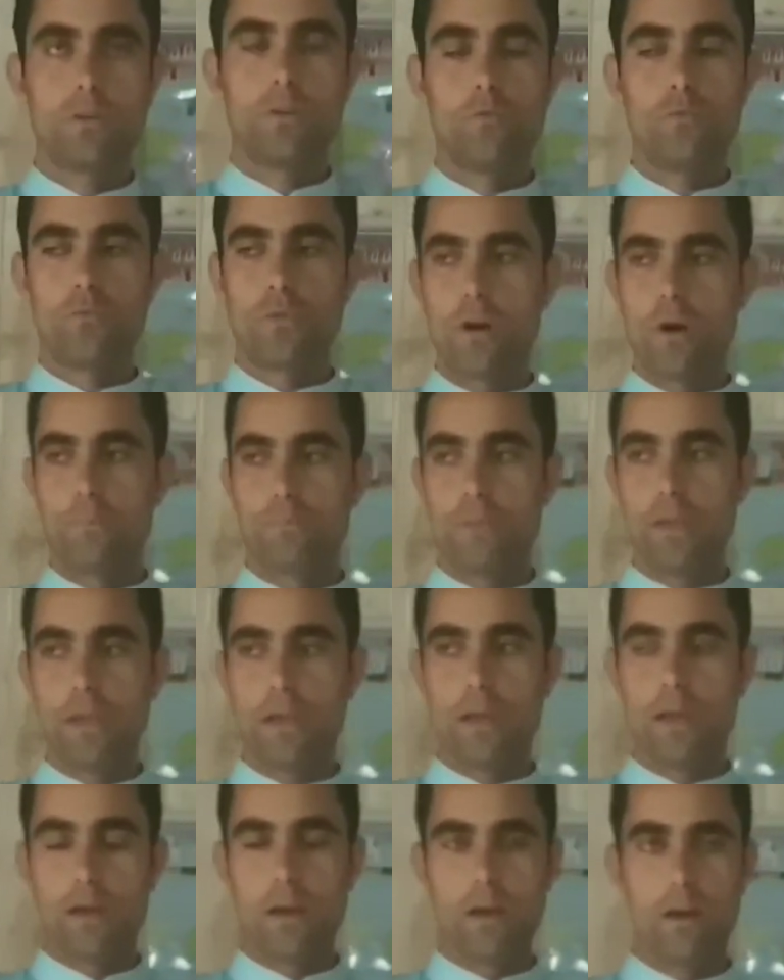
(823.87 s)
from
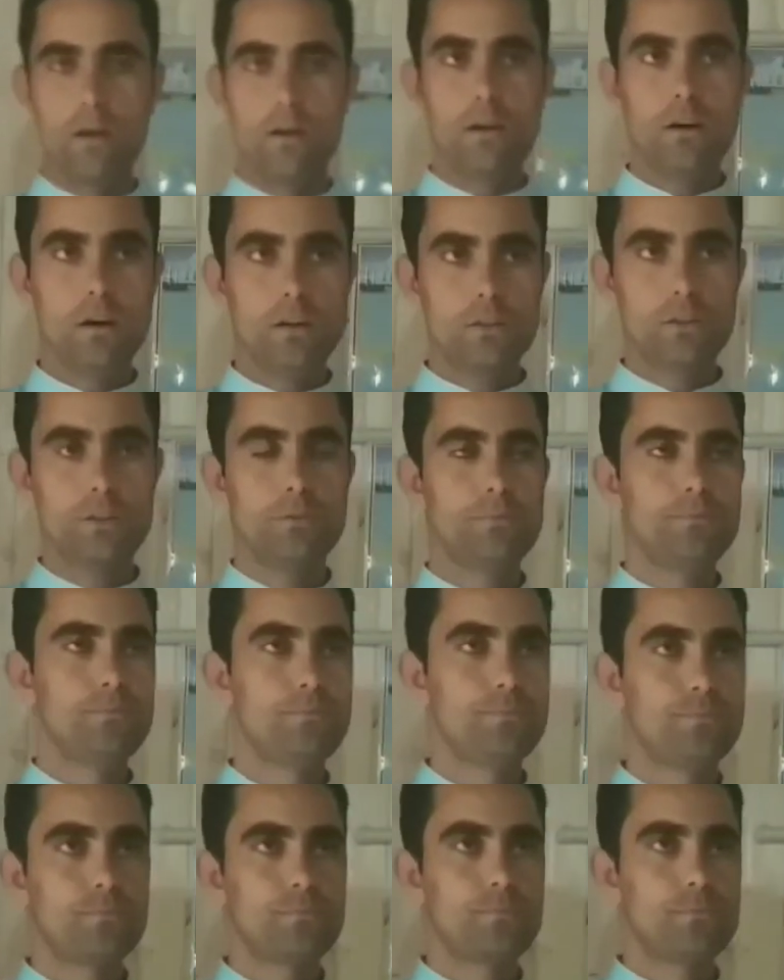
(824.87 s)
the earth
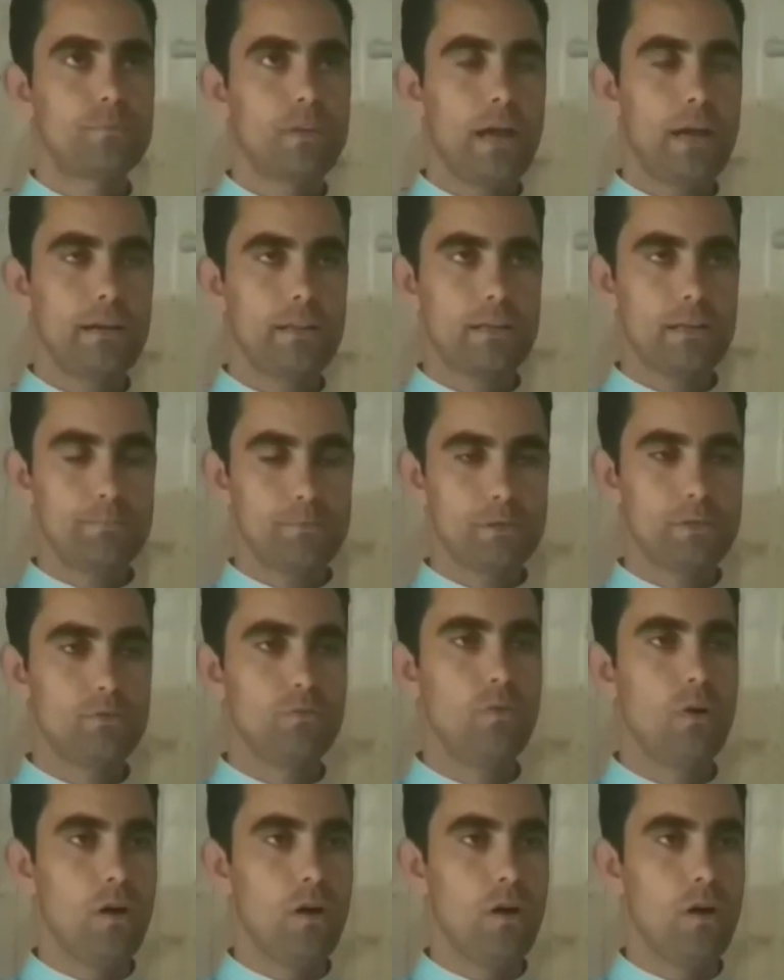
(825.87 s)
and keeps the